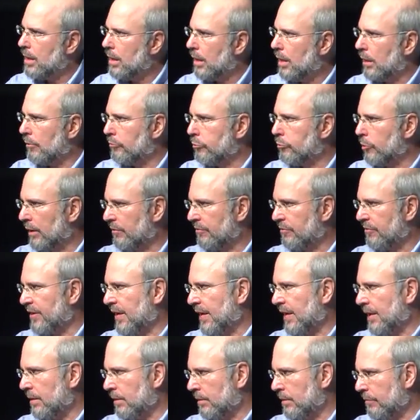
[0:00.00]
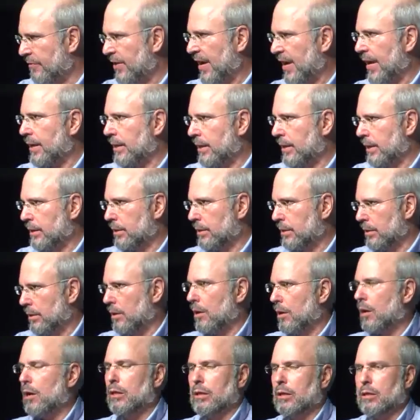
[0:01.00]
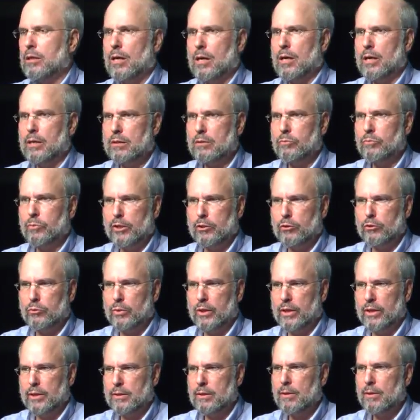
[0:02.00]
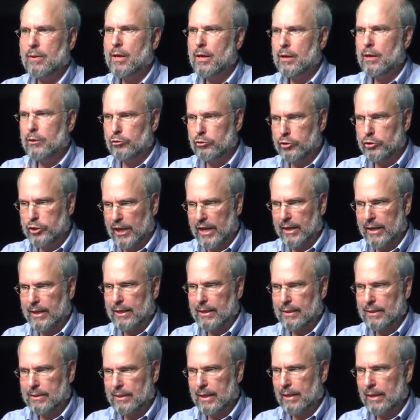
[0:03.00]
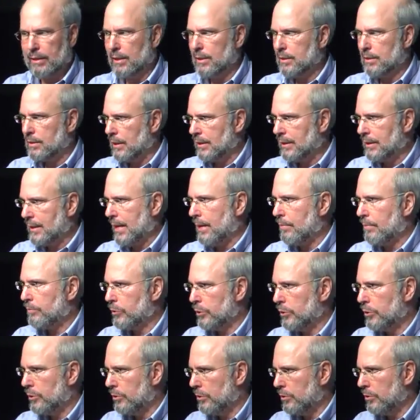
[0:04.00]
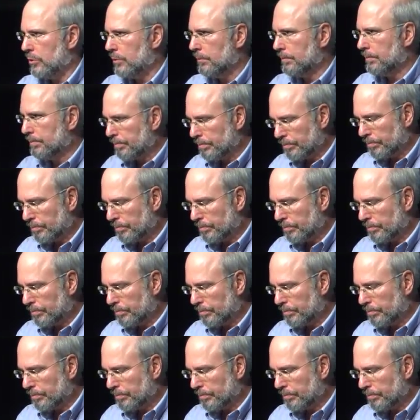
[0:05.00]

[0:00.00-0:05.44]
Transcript: of what fed into the Holocaust, which was eugenics and this attempt to,